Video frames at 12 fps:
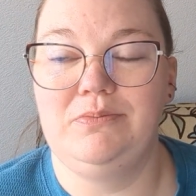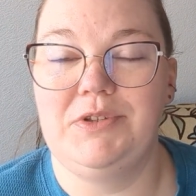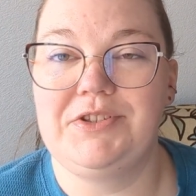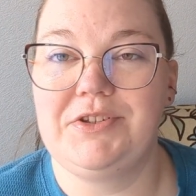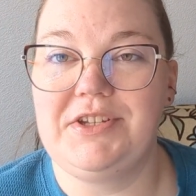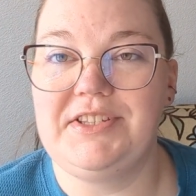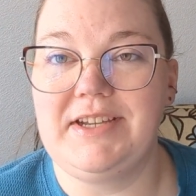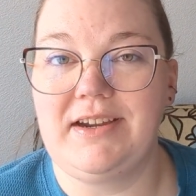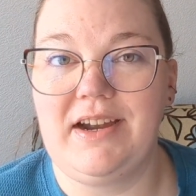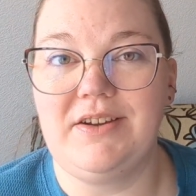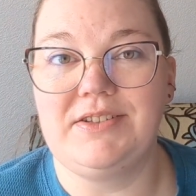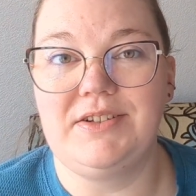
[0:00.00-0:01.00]
the Suki
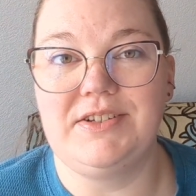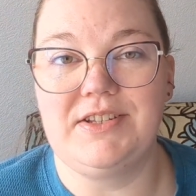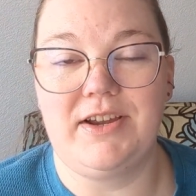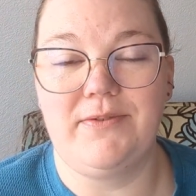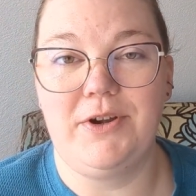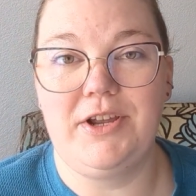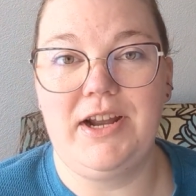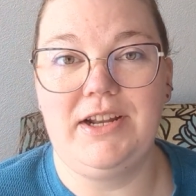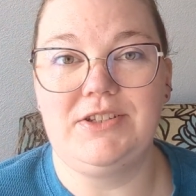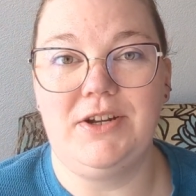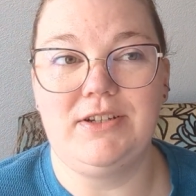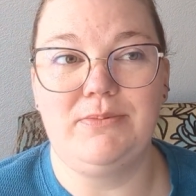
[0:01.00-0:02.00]
Stackhouse series, like I've already kind
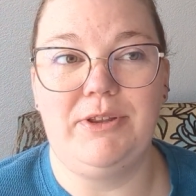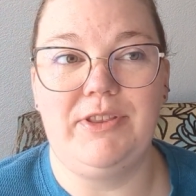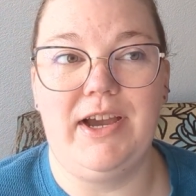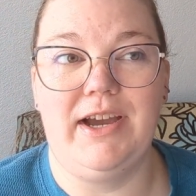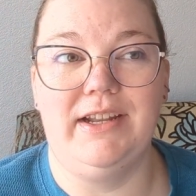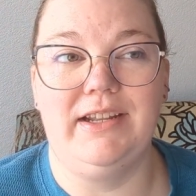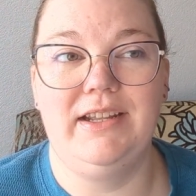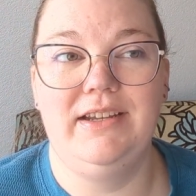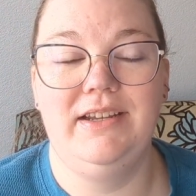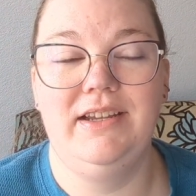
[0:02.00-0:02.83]
of talked about that,